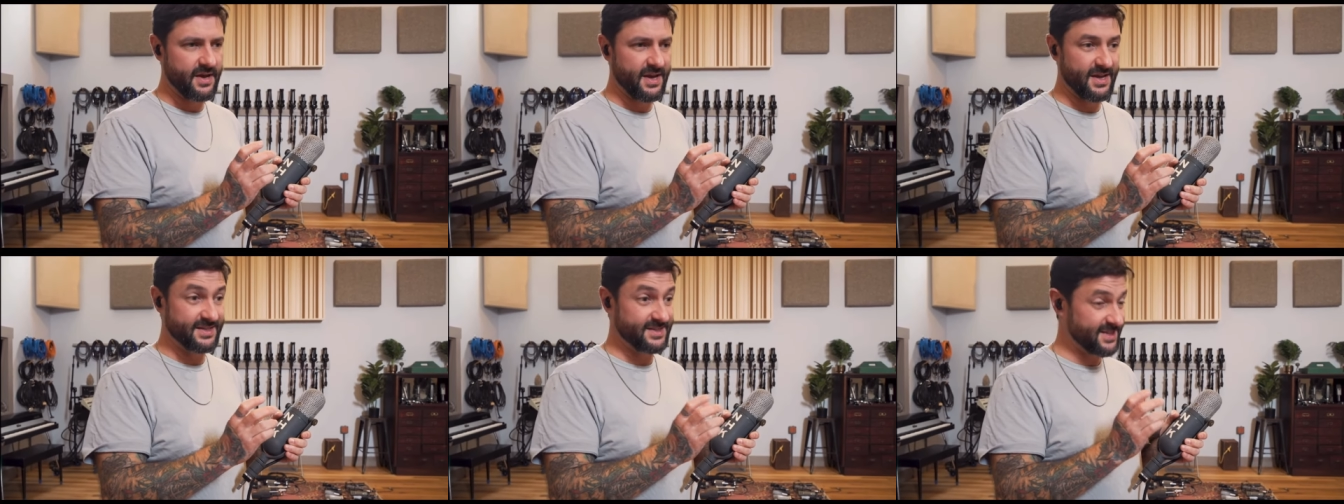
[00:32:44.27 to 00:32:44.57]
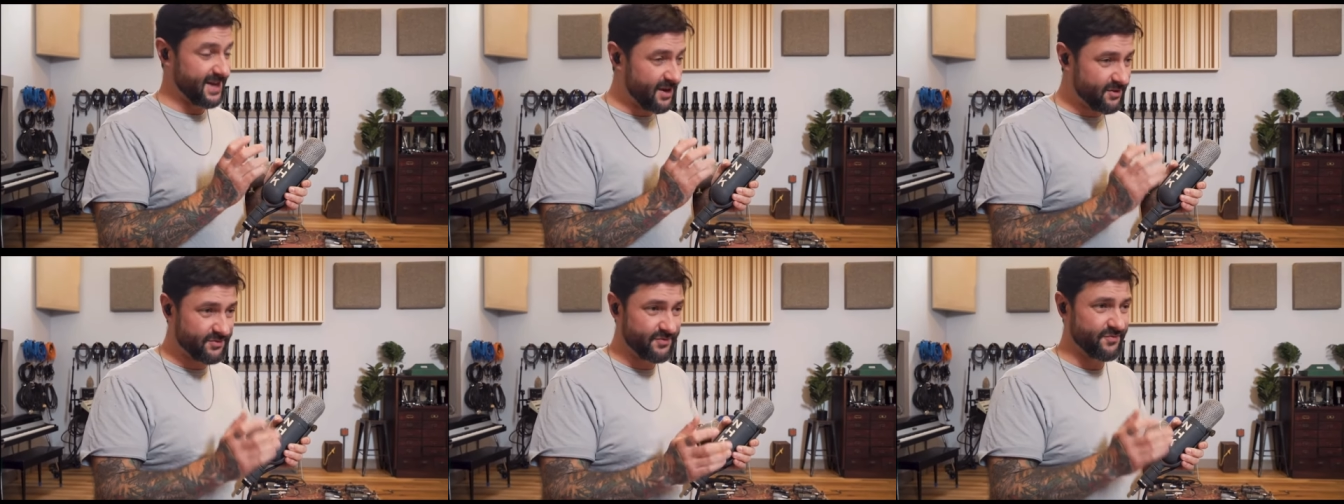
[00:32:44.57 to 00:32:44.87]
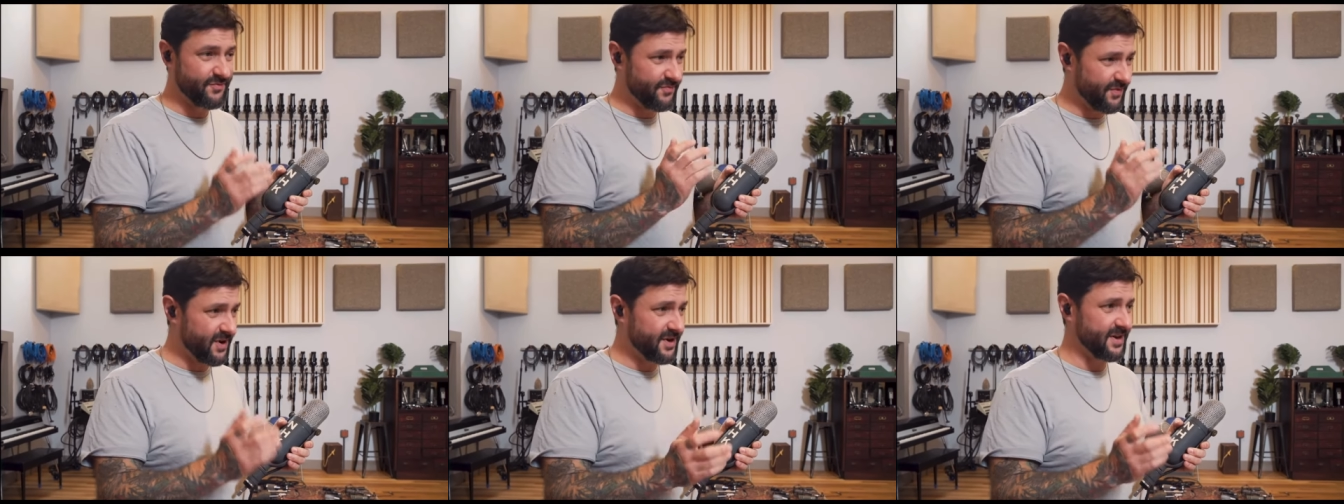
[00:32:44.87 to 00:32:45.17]
It sounds
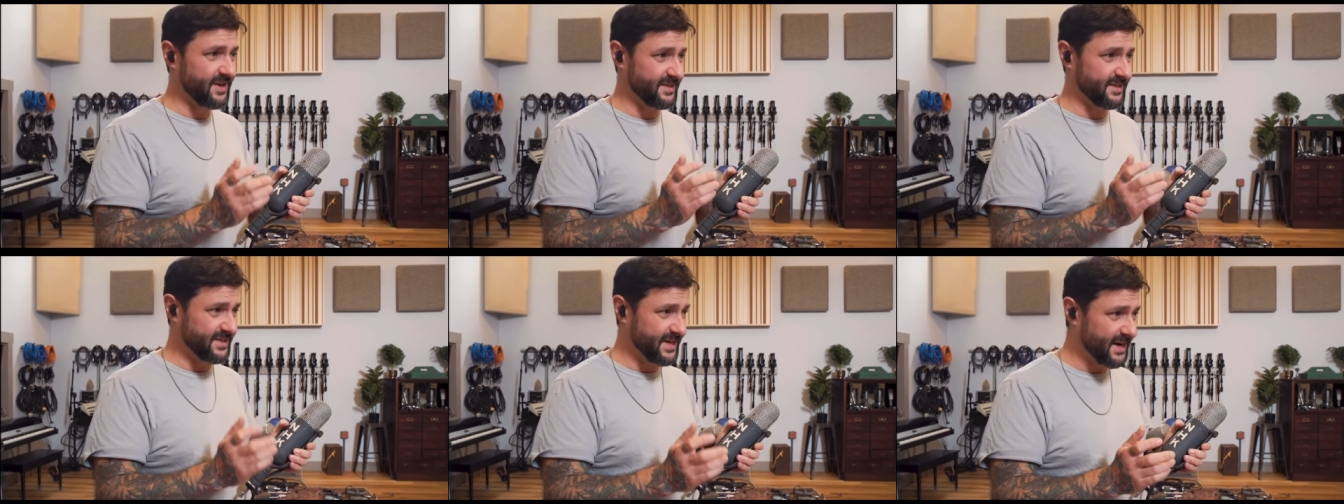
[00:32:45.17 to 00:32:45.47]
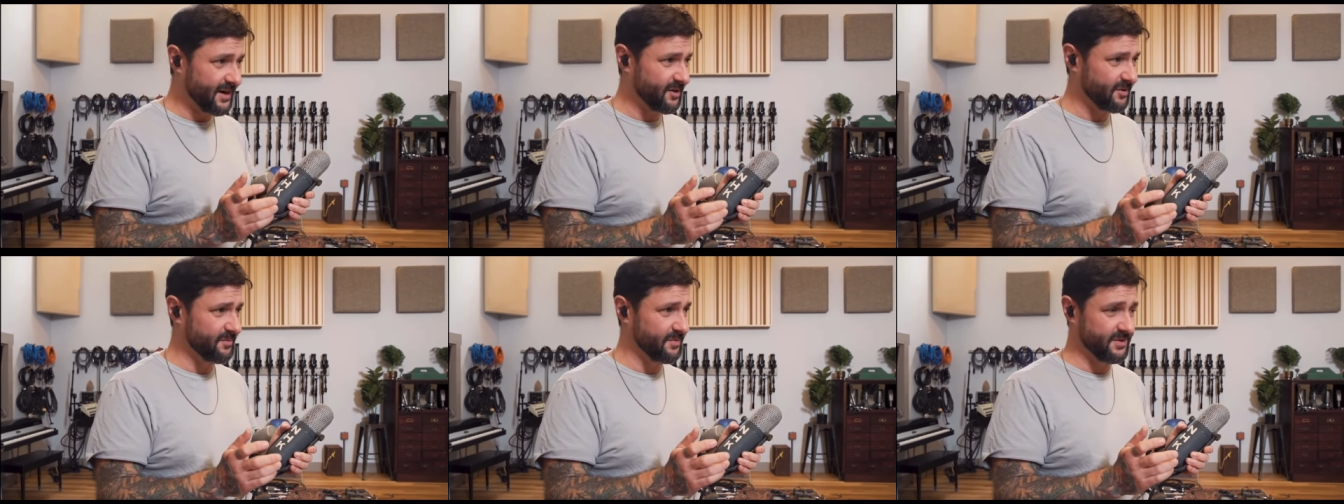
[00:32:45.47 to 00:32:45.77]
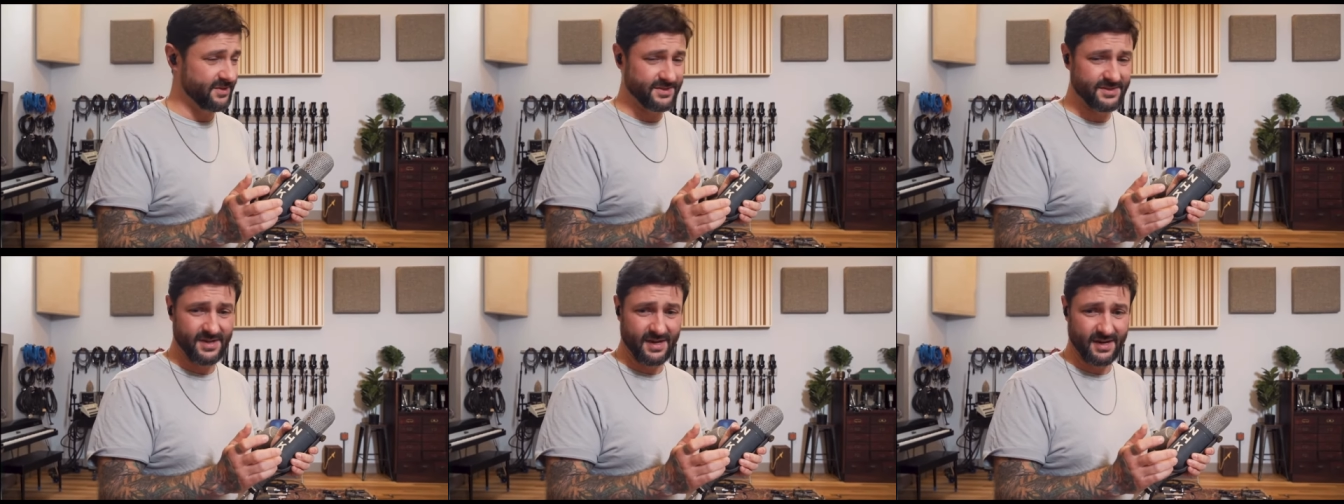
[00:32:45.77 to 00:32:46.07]
f-
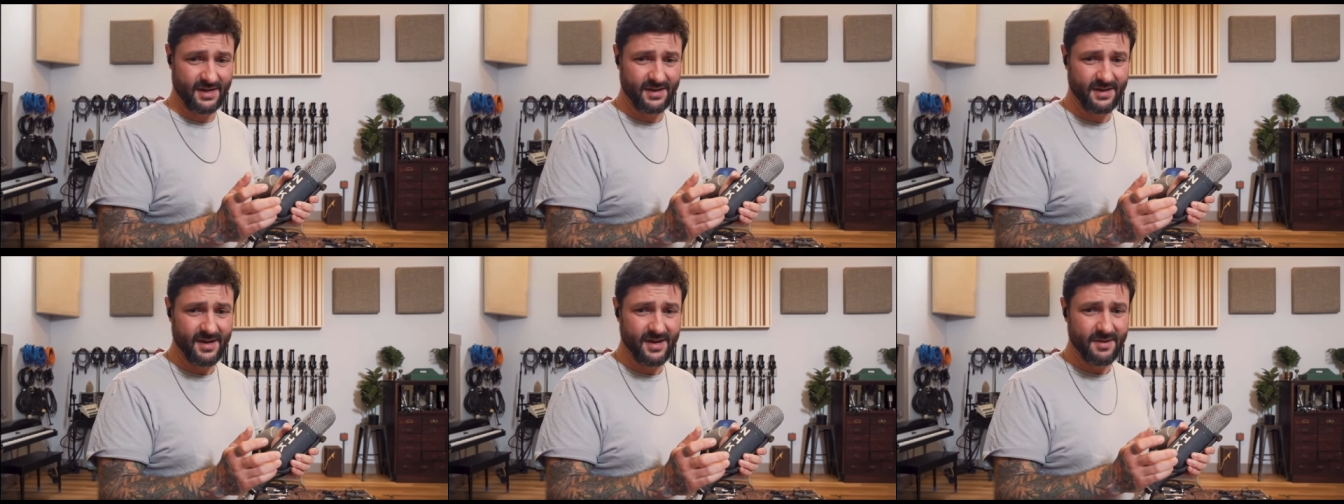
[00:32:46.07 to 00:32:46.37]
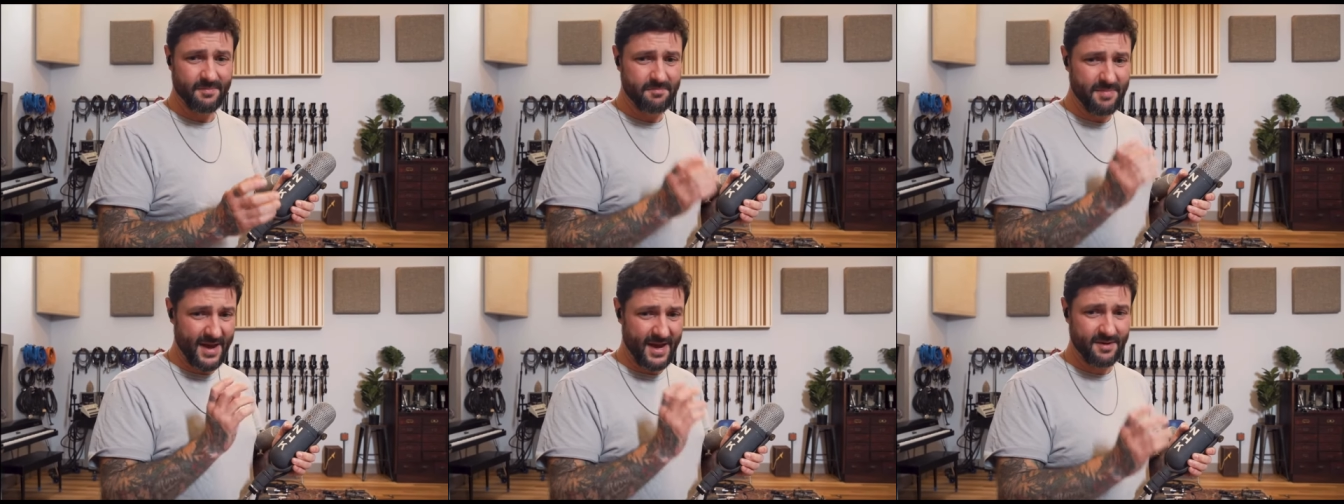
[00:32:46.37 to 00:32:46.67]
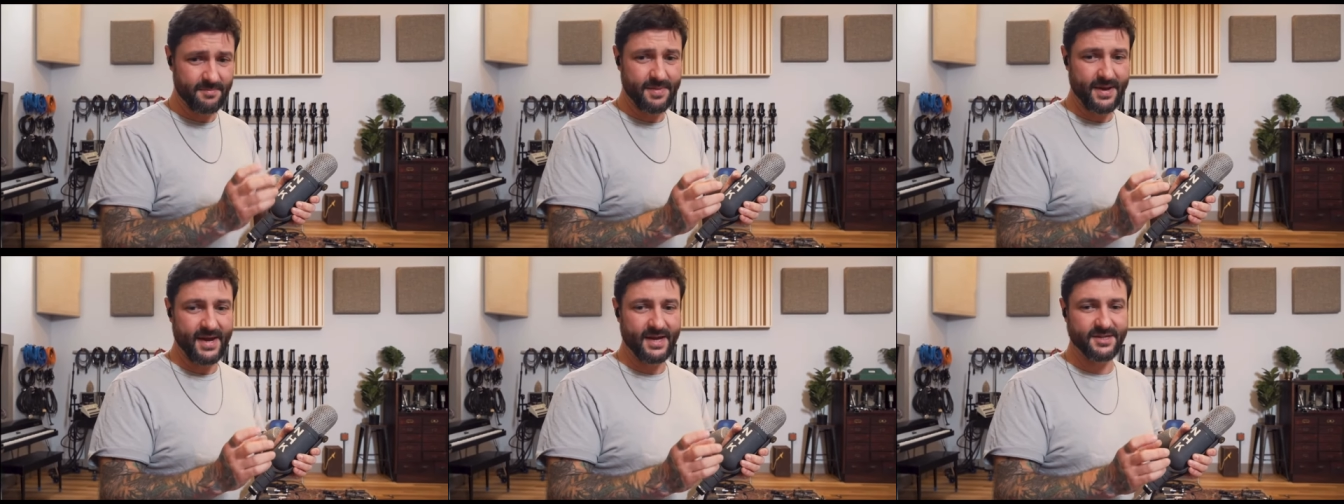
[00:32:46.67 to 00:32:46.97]
terrible. It's like
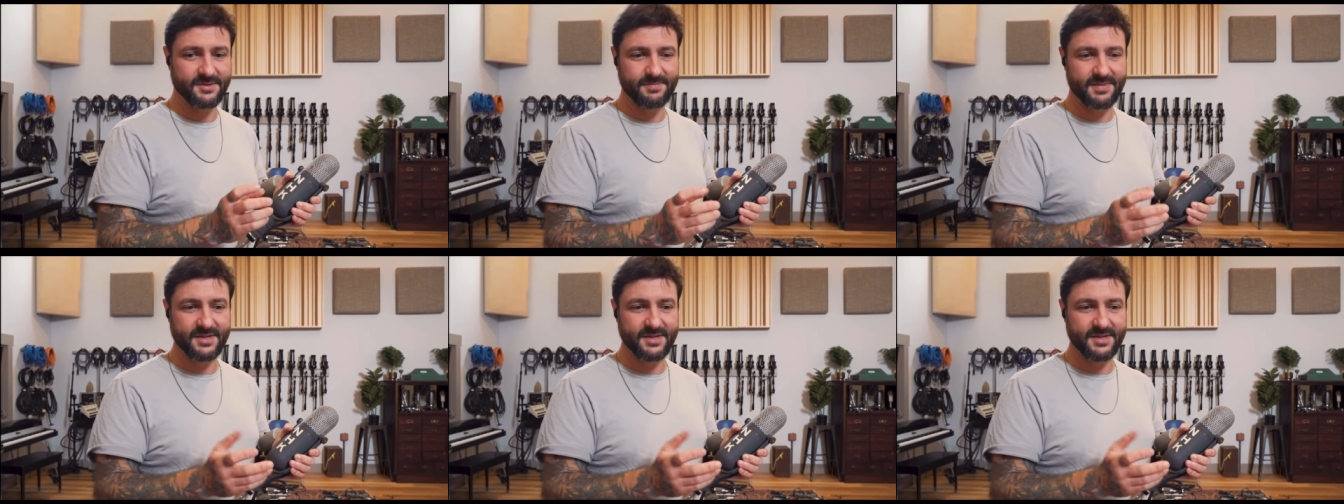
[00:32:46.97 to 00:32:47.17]
bandpass,